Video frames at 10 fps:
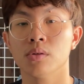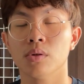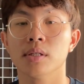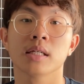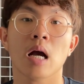to
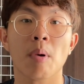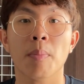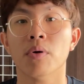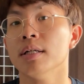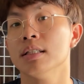the Singapore
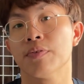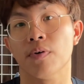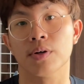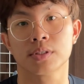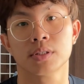Police
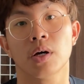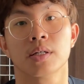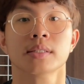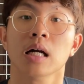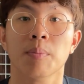Force or the
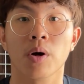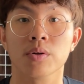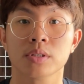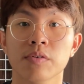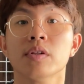Singapore
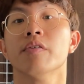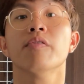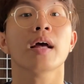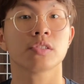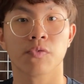Civil
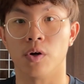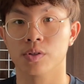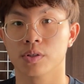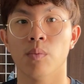Defence Force,